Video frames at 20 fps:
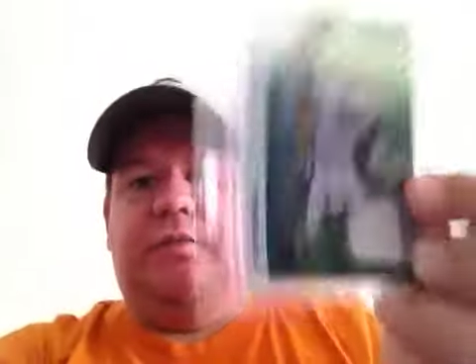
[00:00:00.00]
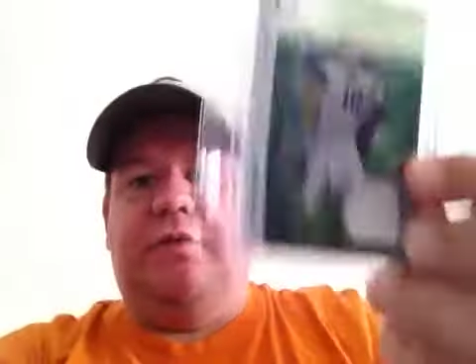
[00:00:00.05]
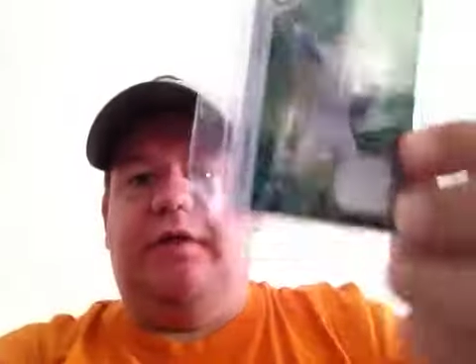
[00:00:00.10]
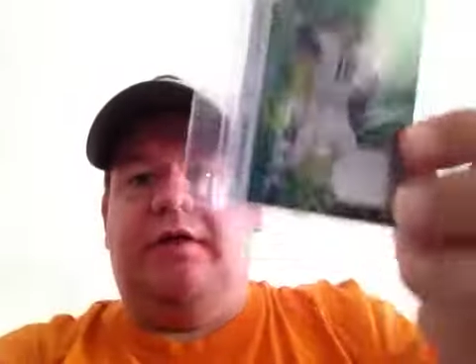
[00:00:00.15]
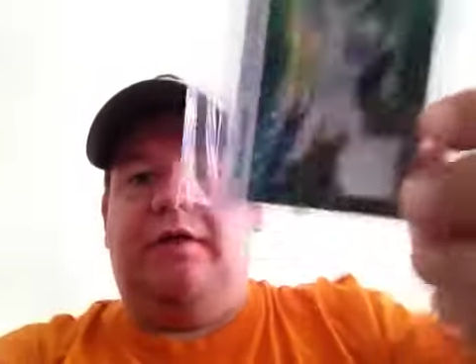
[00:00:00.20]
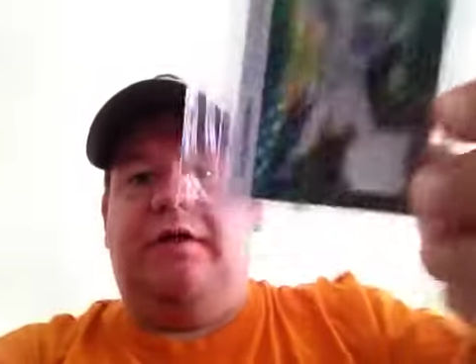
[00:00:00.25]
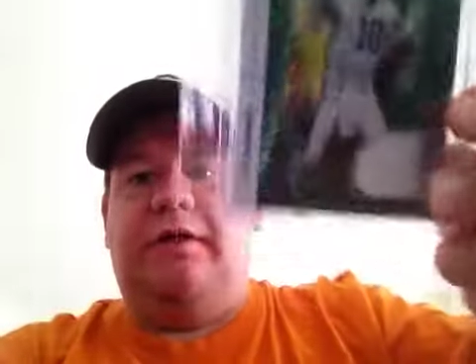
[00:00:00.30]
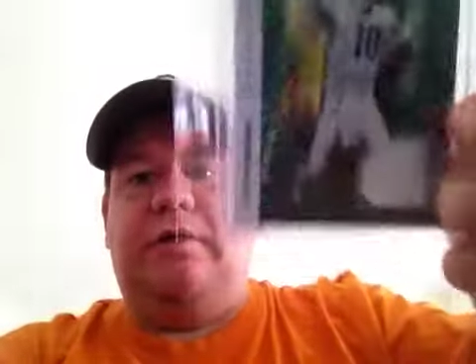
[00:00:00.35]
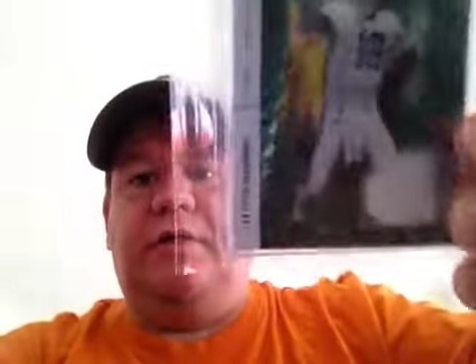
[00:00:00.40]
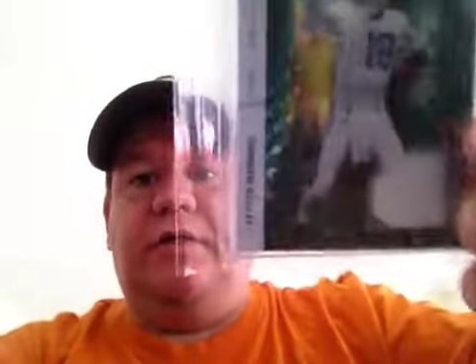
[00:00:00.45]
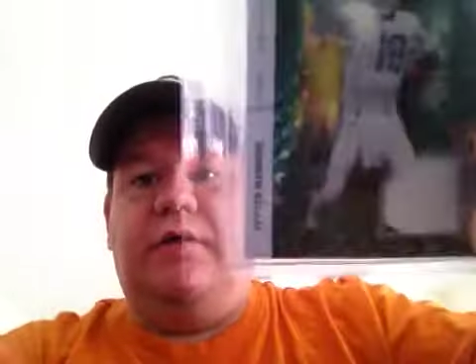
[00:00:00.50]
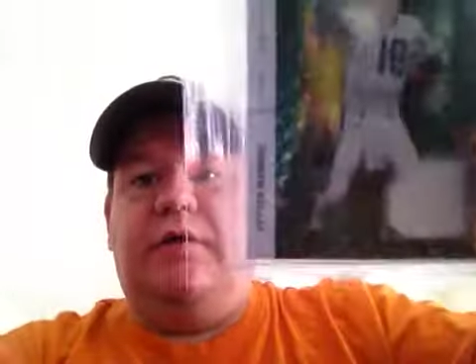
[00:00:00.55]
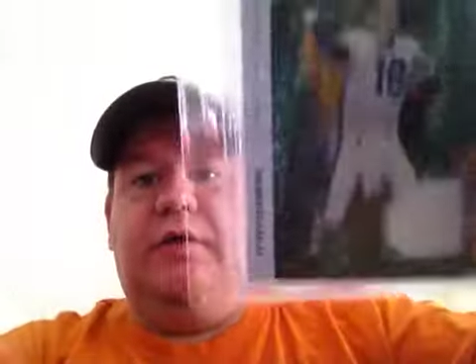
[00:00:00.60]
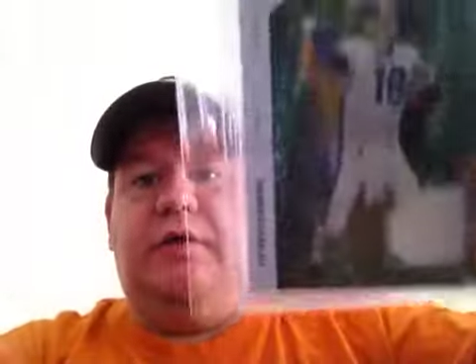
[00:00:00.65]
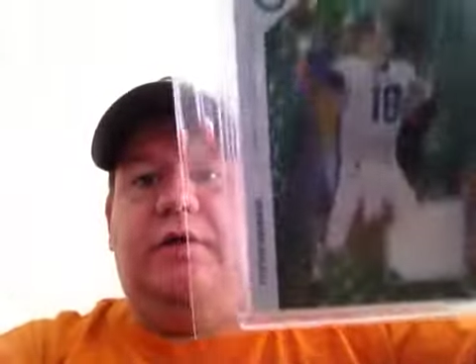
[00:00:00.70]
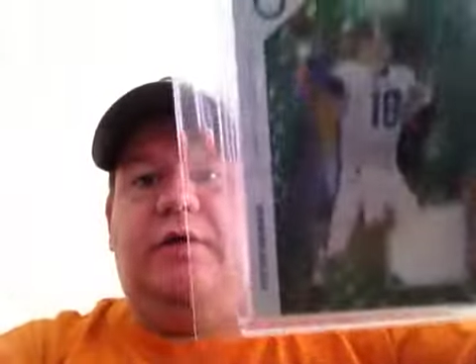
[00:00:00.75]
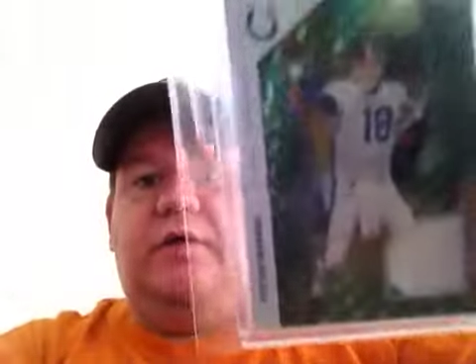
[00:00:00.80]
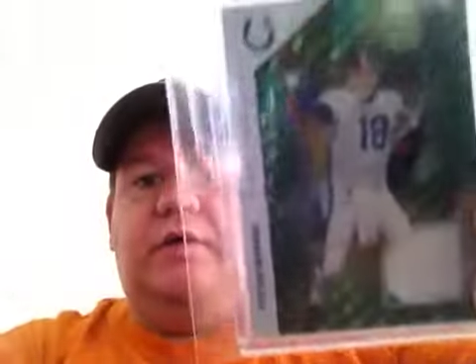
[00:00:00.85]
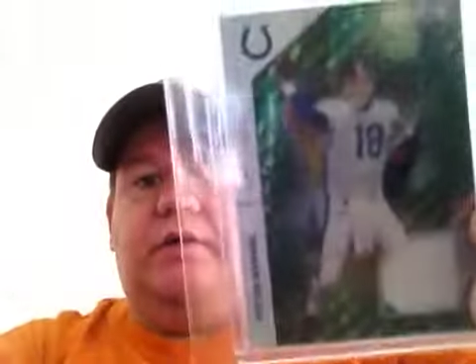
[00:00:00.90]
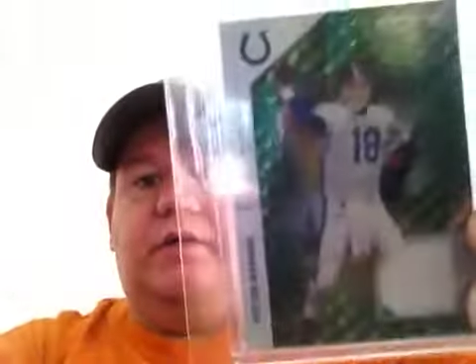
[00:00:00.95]
me.
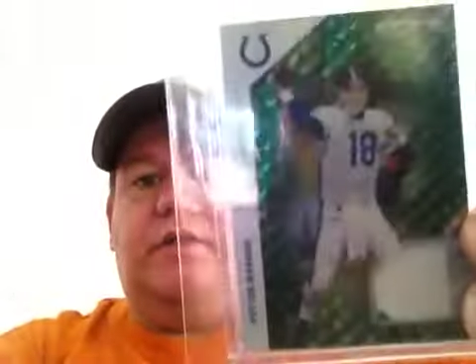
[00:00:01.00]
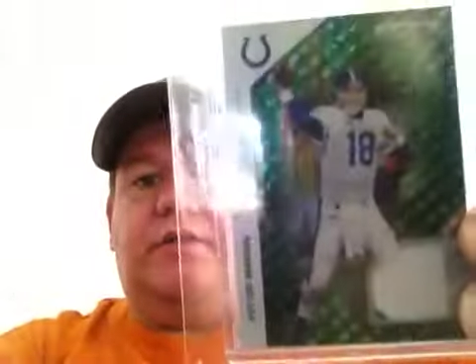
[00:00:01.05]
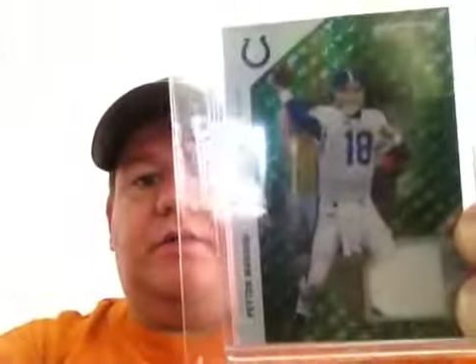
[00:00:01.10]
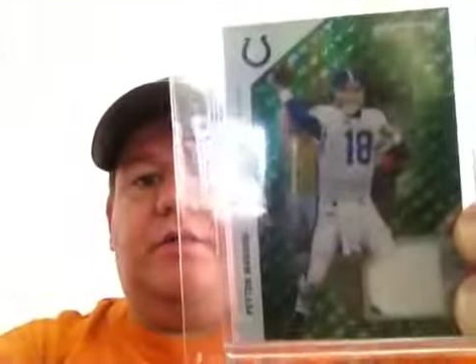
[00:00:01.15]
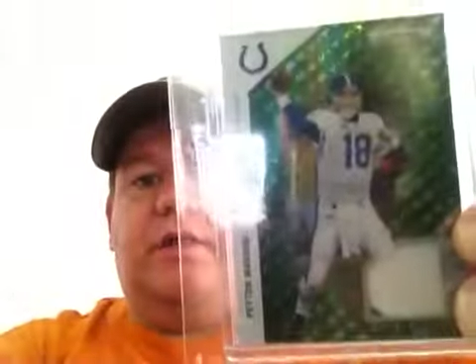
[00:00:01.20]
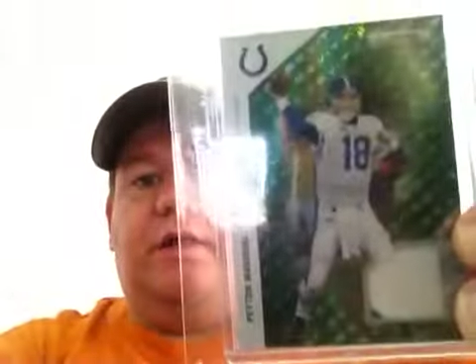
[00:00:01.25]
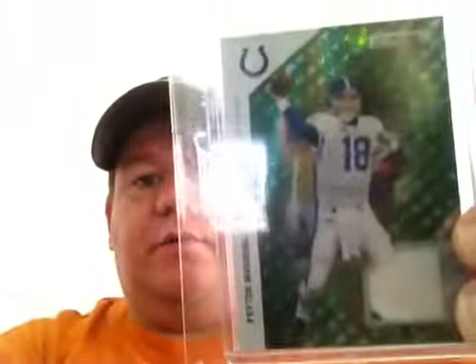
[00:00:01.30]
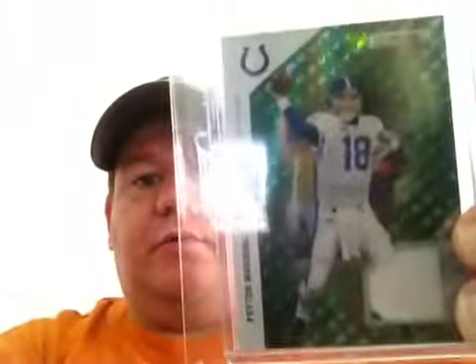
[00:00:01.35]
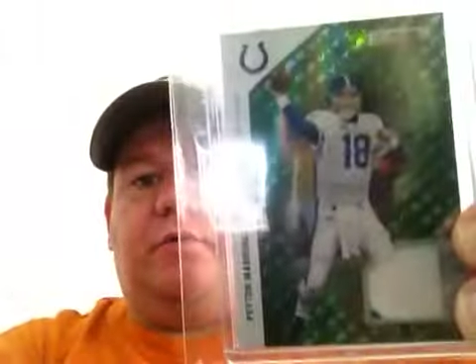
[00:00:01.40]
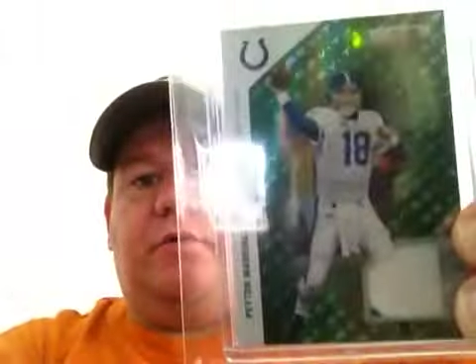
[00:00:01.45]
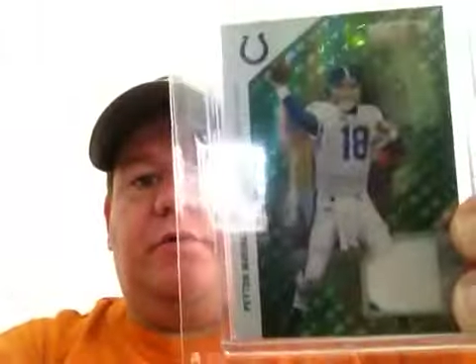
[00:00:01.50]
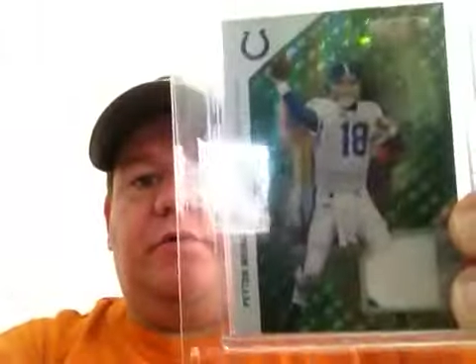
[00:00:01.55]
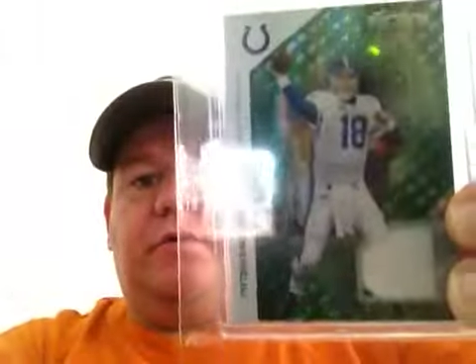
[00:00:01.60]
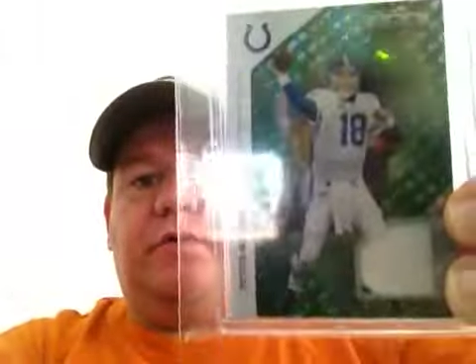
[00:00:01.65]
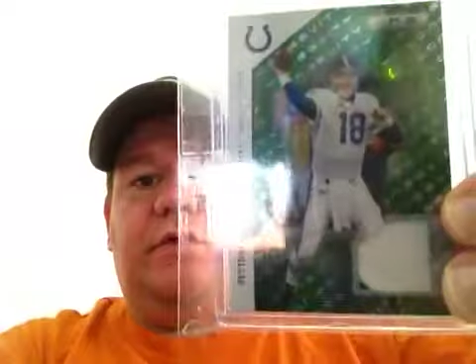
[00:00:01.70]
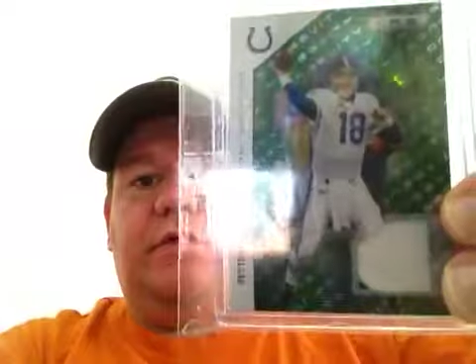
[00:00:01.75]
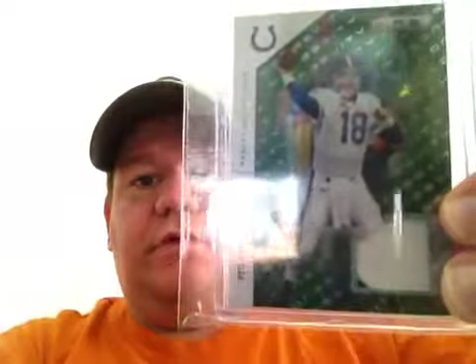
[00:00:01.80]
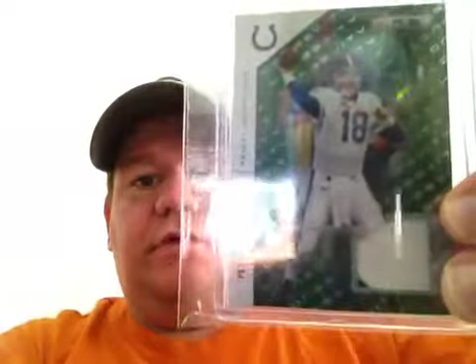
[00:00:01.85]
It's the Emerald